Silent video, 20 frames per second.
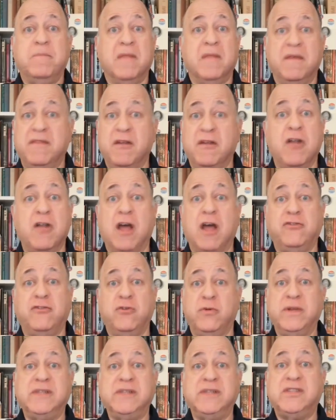They're not
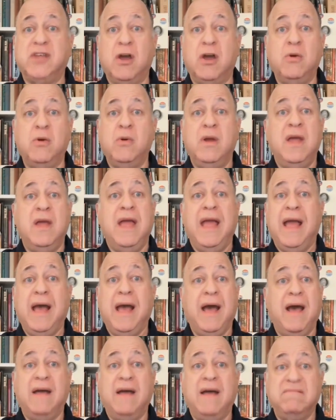doing so.
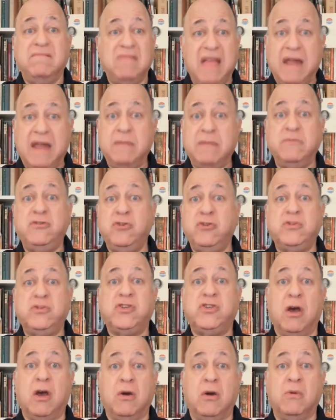Let them do
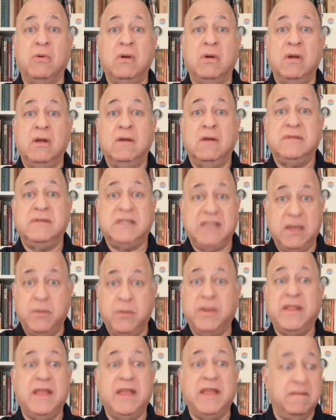so.
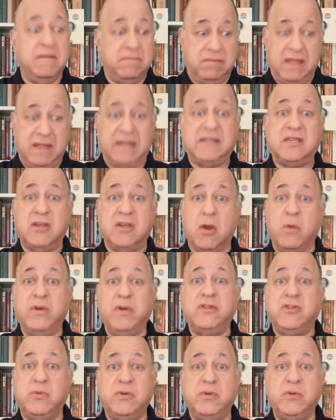Let's go
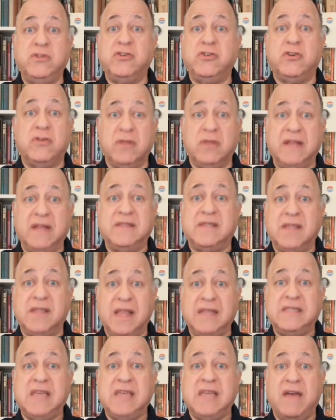into
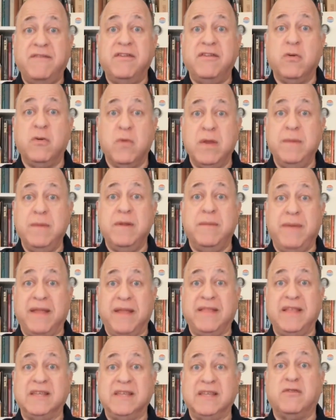let's have an agreement
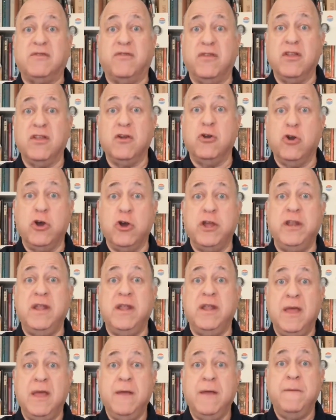about this for the
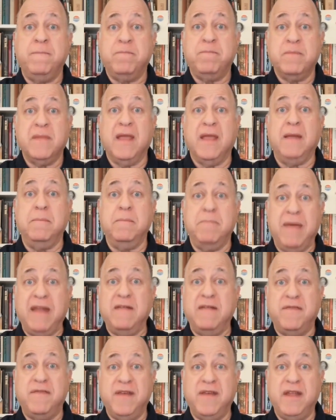good and
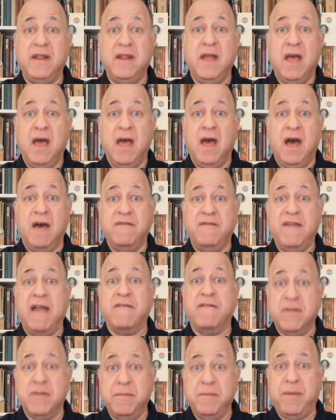benefit of
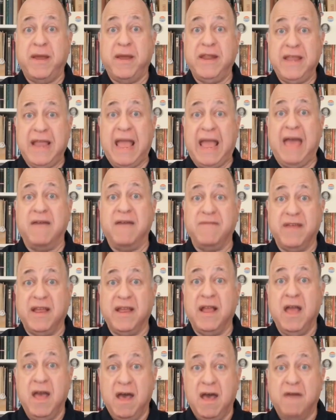everybody
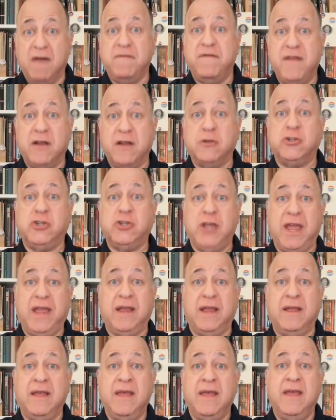having a fair
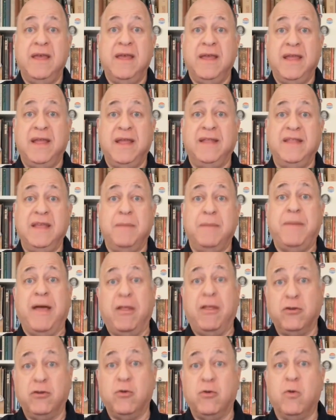shake in the
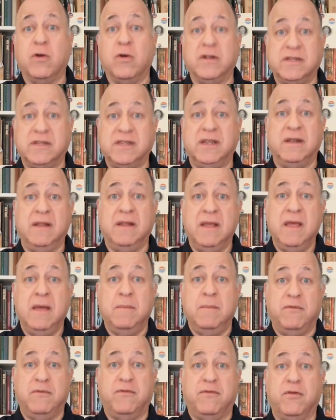appellate courts and
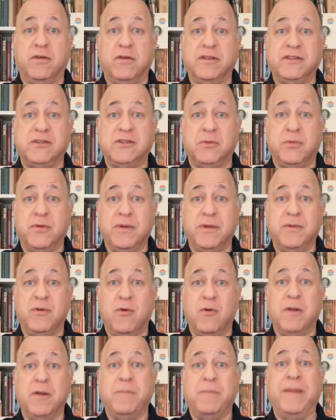before the Supreme
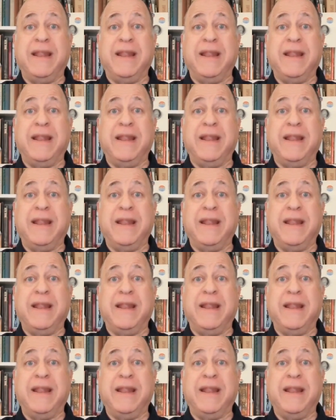Court.